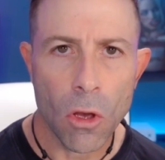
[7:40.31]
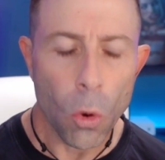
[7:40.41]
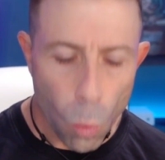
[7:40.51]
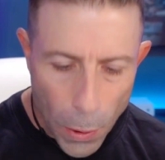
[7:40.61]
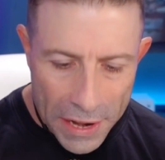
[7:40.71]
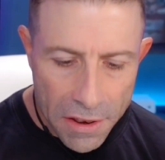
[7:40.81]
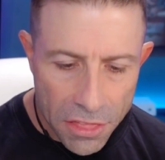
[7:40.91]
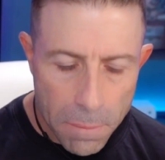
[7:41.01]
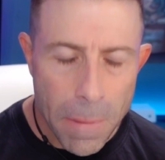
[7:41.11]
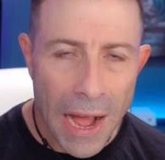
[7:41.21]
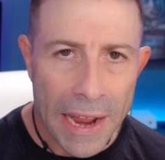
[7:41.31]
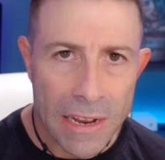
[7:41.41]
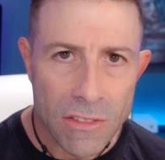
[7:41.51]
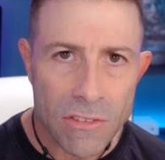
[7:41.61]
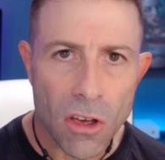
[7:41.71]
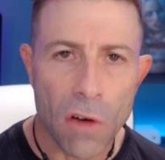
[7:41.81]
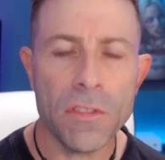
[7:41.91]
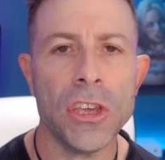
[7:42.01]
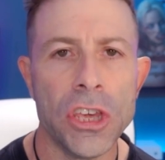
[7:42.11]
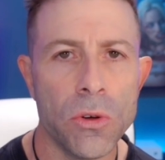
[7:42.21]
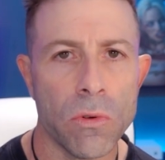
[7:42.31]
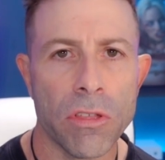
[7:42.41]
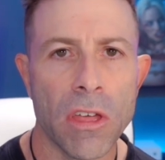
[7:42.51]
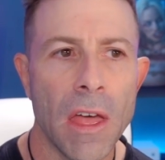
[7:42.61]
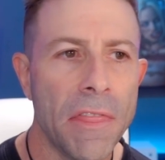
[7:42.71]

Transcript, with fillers: Win the minds of the youth.